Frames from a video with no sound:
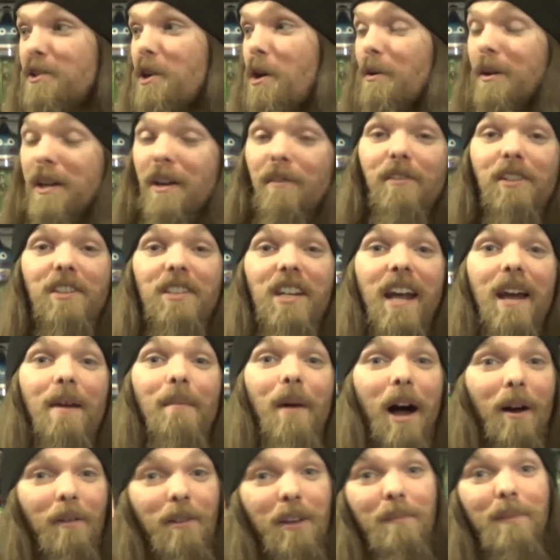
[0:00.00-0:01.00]
don't give a damn,
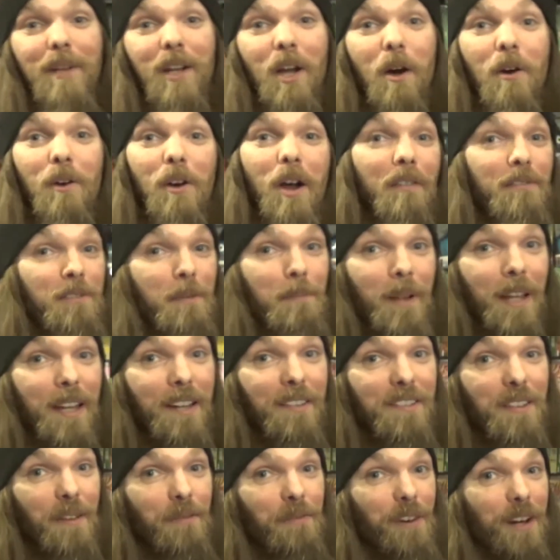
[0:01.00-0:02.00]
I'm gonna be going off to
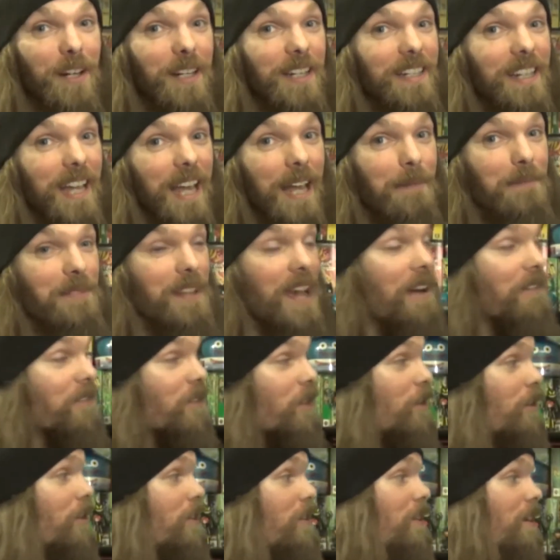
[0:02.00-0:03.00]
playing some fucking games
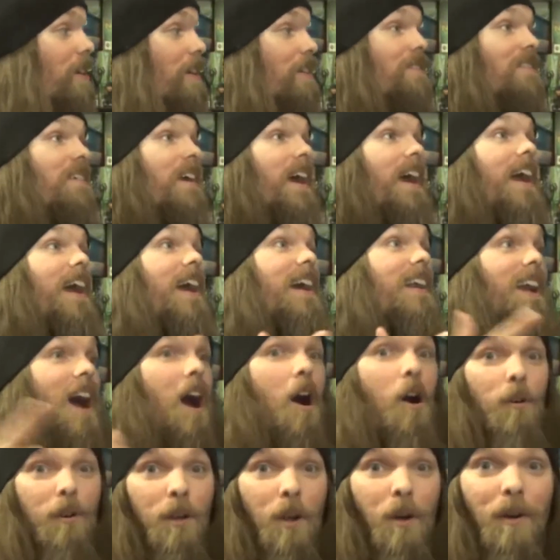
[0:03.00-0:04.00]
after this, and
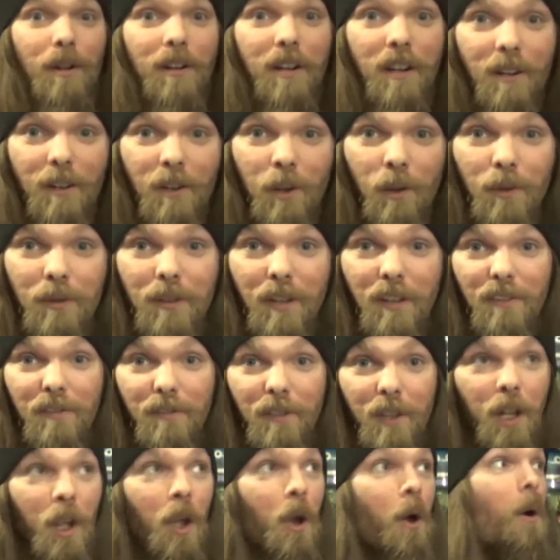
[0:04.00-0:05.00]
I'll go and conclude this
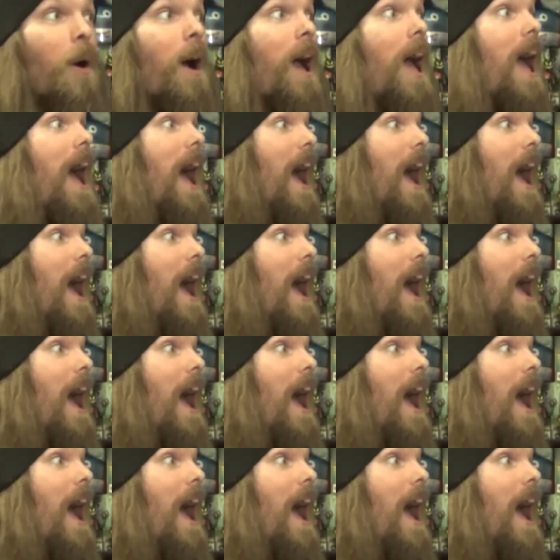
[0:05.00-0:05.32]
video.